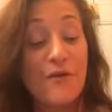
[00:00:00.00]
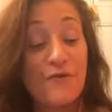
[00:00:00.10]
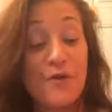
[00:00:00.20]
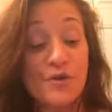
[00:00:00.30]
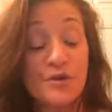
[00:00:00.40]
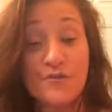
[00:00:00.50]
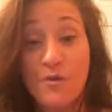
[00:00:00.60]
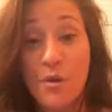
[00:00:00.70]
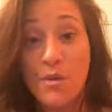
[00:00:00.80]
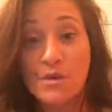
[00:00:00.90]
first and
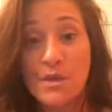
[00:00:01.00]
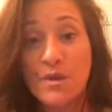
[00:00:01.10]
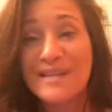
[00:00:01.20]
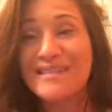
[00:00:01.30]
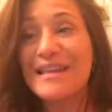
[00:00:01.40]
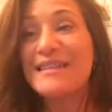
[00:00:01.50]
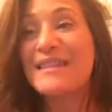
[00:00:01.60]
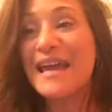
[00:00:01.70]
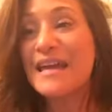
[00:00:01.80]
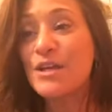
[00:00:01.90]
foremost, I want to say
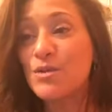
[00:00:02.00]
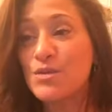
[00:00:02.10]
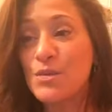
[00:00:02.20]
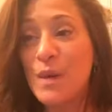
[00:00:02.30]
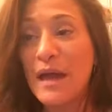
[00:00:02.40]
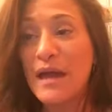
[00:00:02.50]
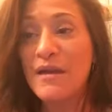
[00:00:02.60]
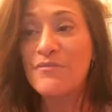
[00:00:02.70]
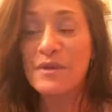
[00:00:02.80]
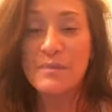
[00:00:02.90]
thank you to
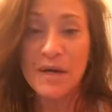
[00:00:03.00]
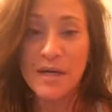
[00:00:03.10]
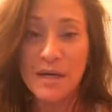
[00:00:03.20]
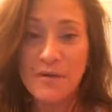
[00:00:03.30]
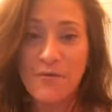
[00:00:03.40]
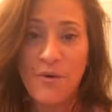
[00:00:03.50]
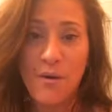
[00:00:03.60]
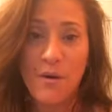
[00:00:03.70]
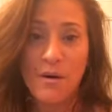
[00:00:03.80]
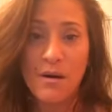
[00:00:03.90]
everybody
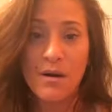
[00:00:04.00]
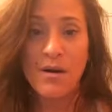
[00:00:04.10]
for